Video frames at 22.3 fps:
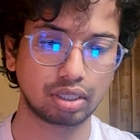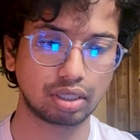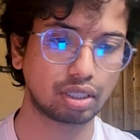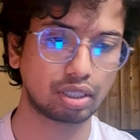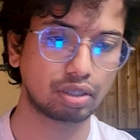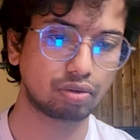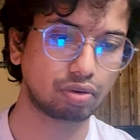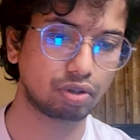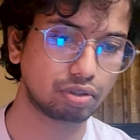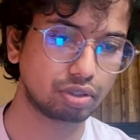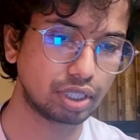
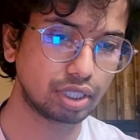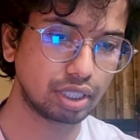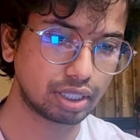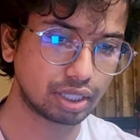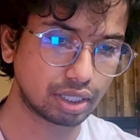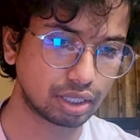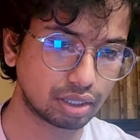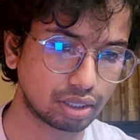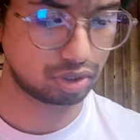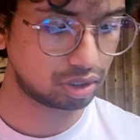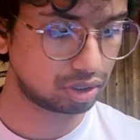what you get?
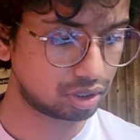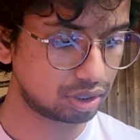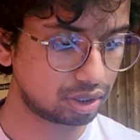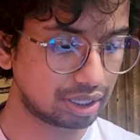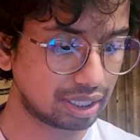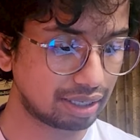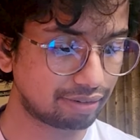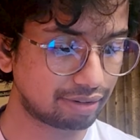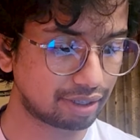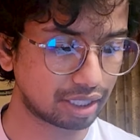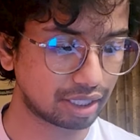We never
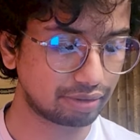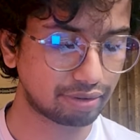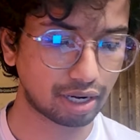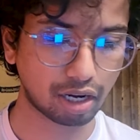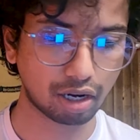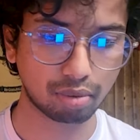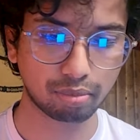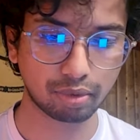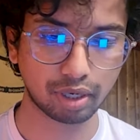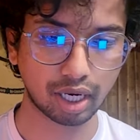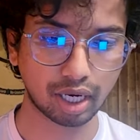give
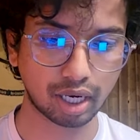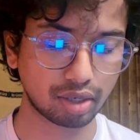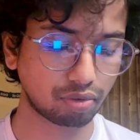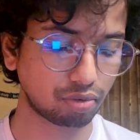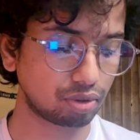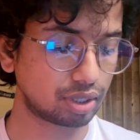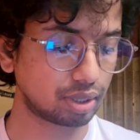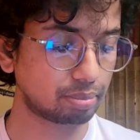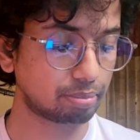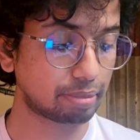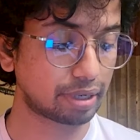how the
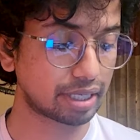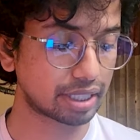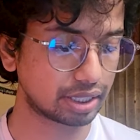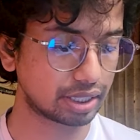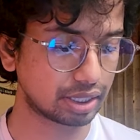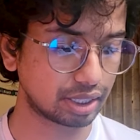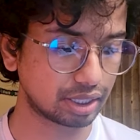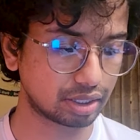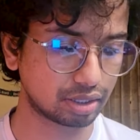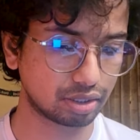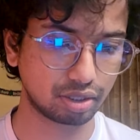percentage
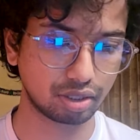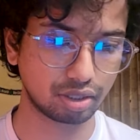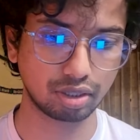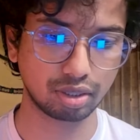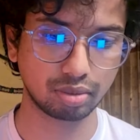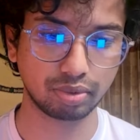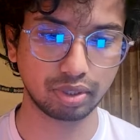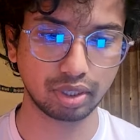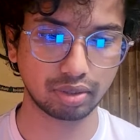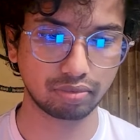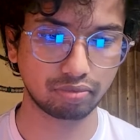it will be.
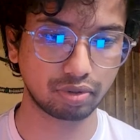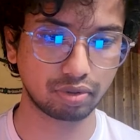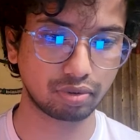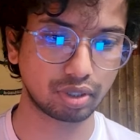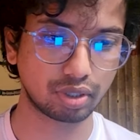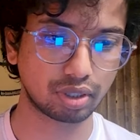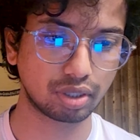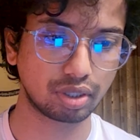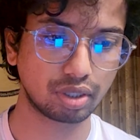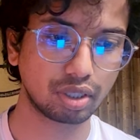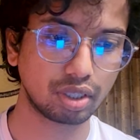
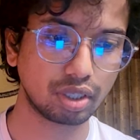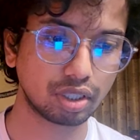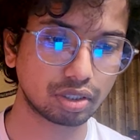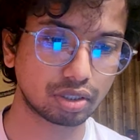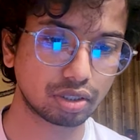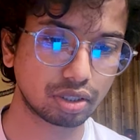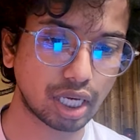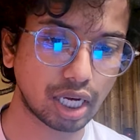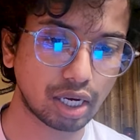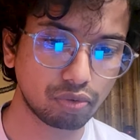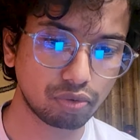So
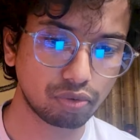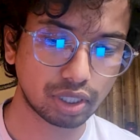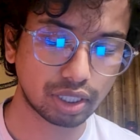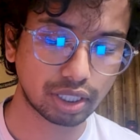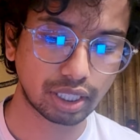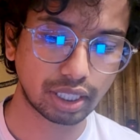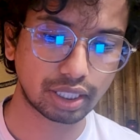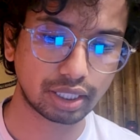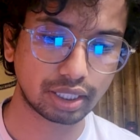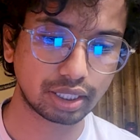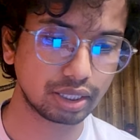now we are
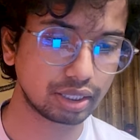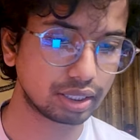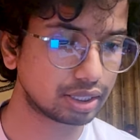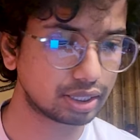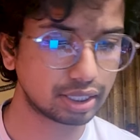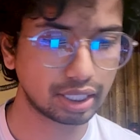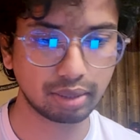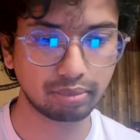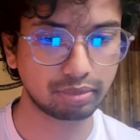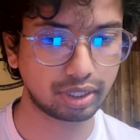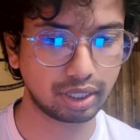getting the same
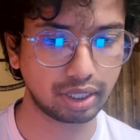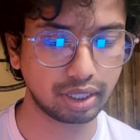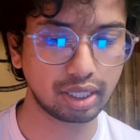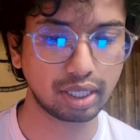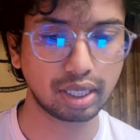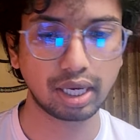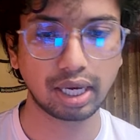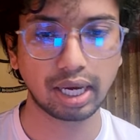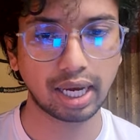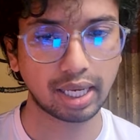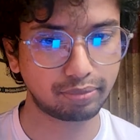thing
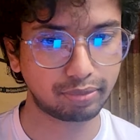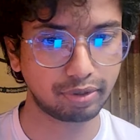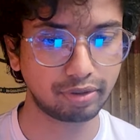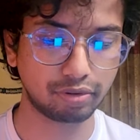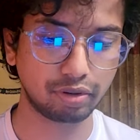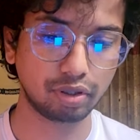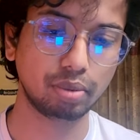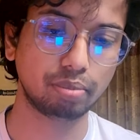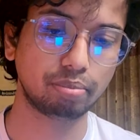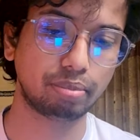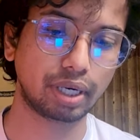as before,
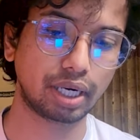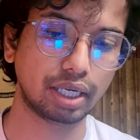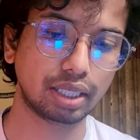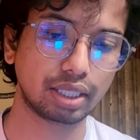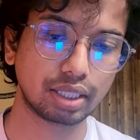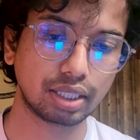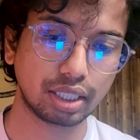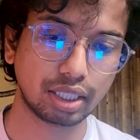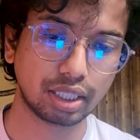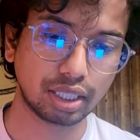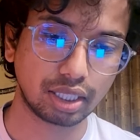but
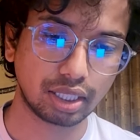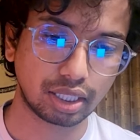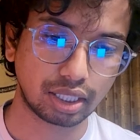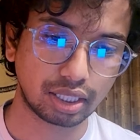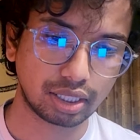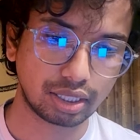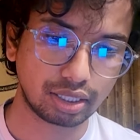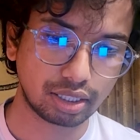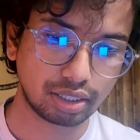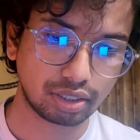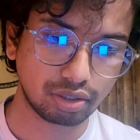
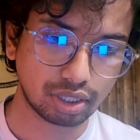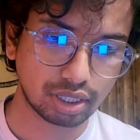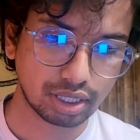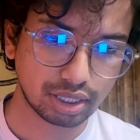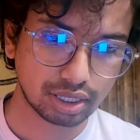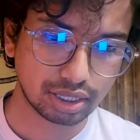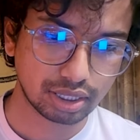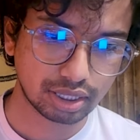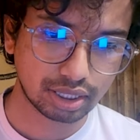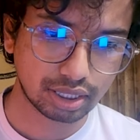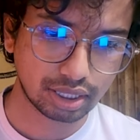you can
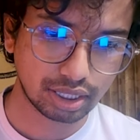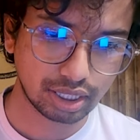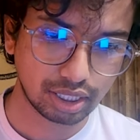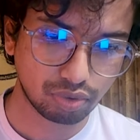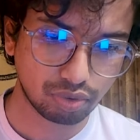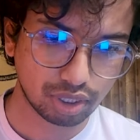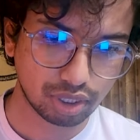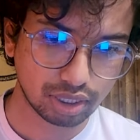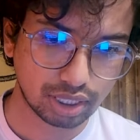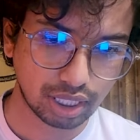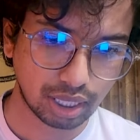just see what
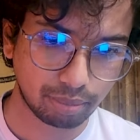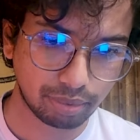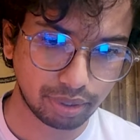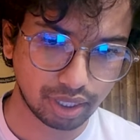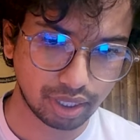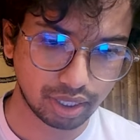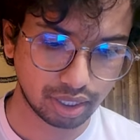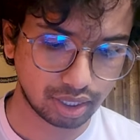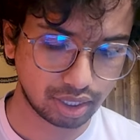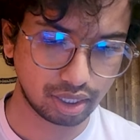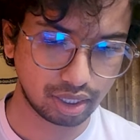is happening
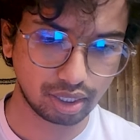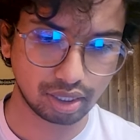here. The